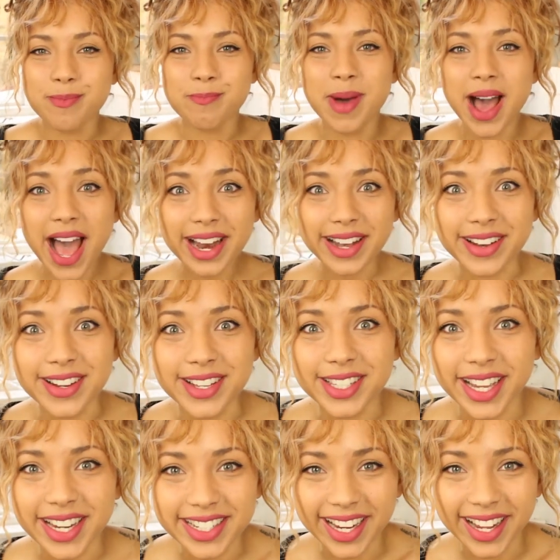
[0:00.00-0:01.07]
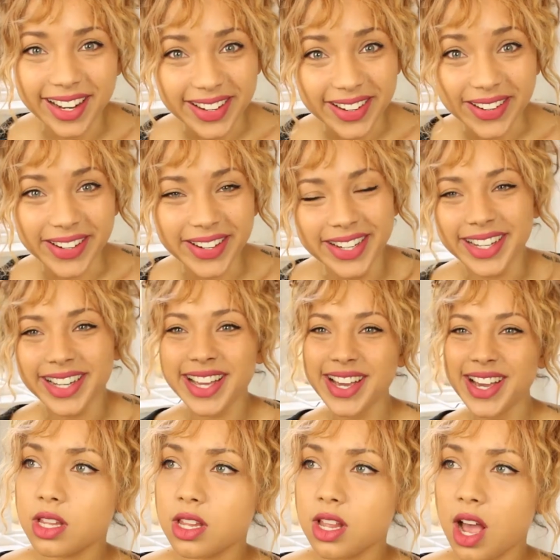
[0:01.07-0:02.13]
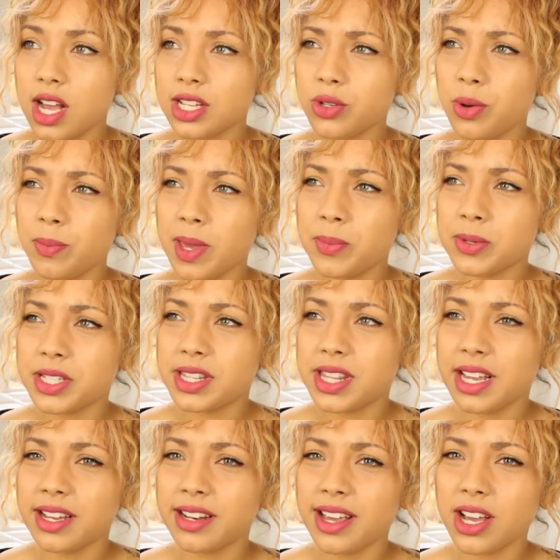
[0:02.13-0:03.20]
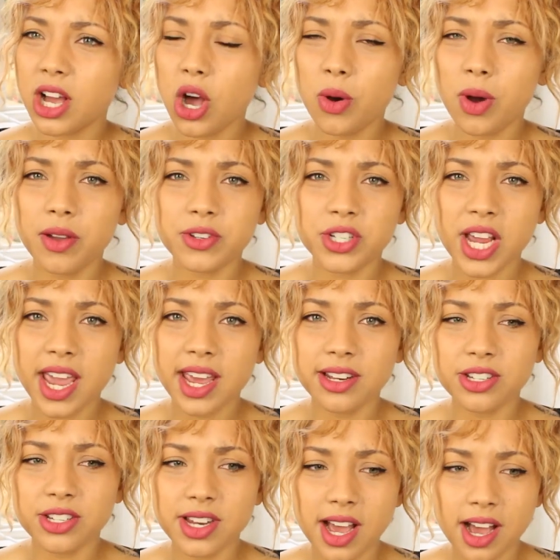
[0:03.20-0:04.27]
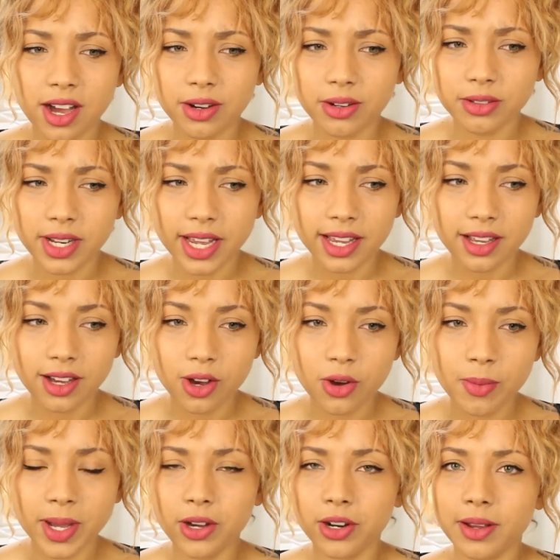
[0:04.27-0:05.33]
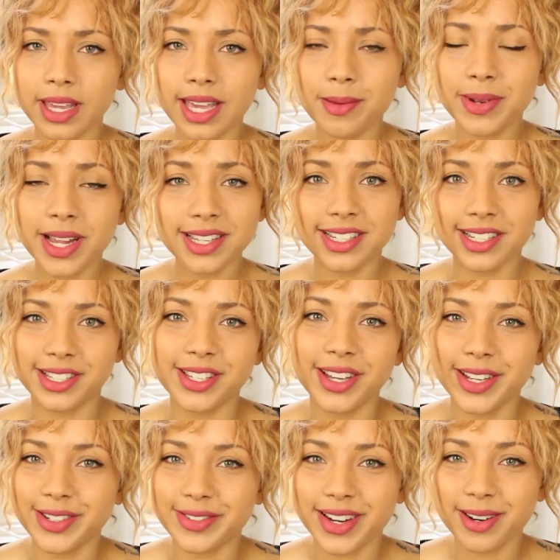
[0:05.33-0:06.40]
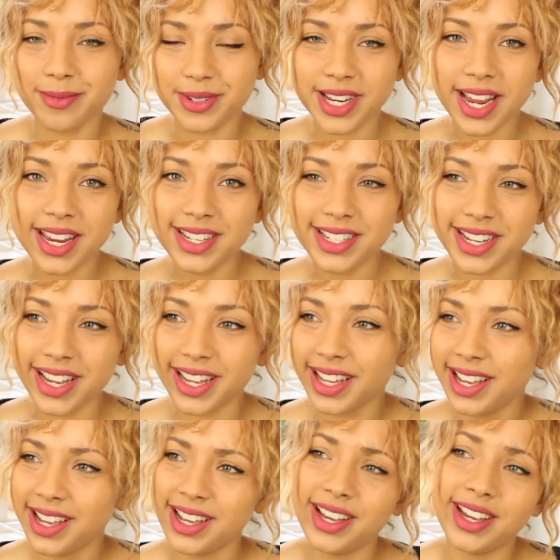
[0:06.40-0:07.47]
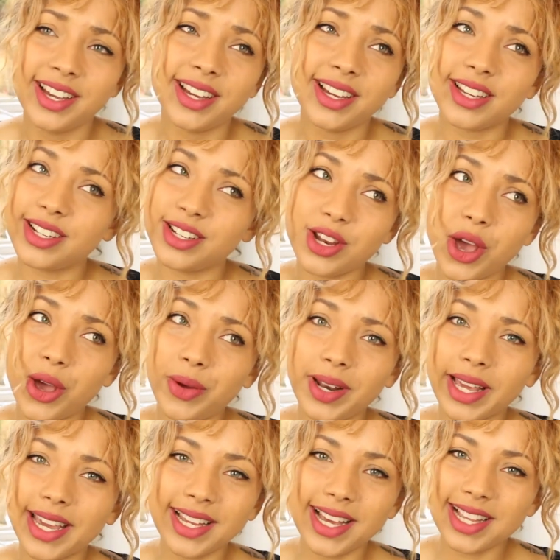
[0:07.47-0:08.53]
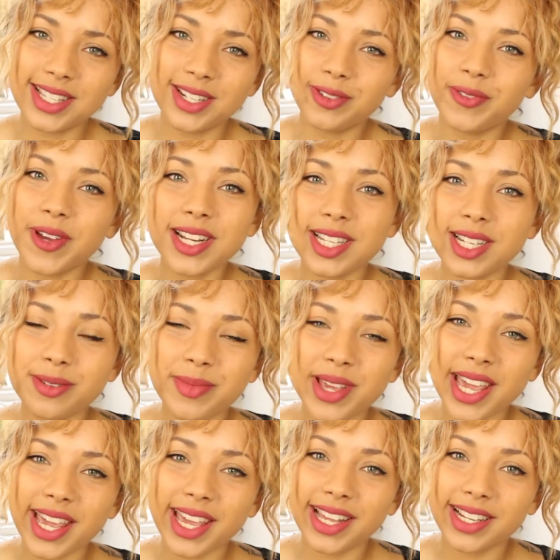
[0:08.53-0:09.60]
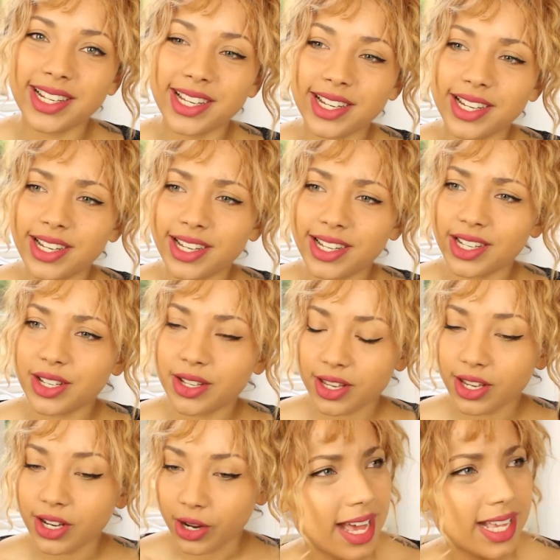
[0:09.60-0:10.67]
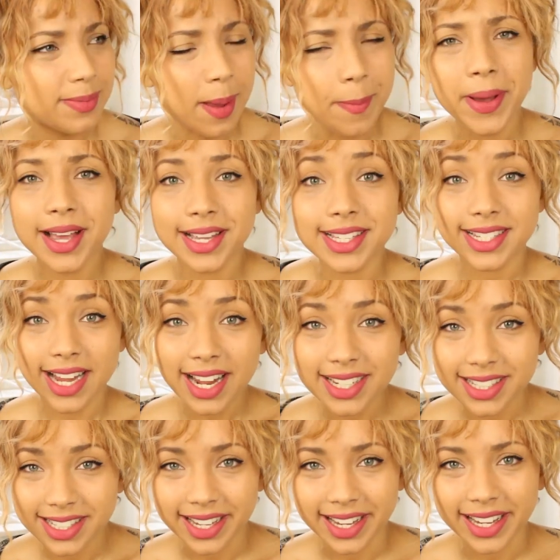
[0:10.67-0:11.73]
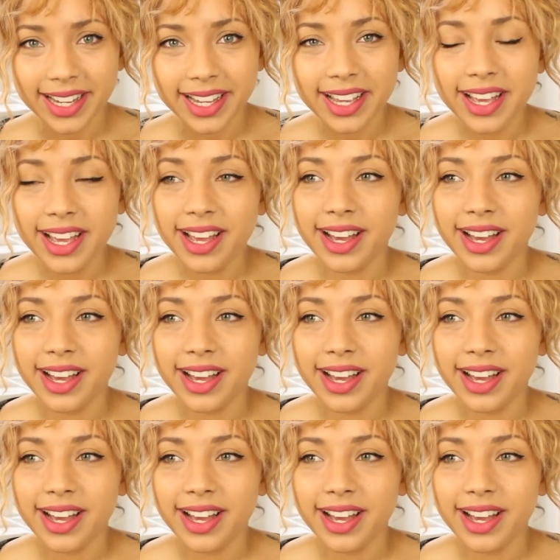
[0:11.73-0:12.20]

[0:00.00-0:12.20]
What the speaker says: Madness, I tell you. I don't want people to think like, oh, I've changed now. Like, oh my God, I'm getting plastic surgery and I'm changing. No, like it hasn't affected me in, you know, as my personality.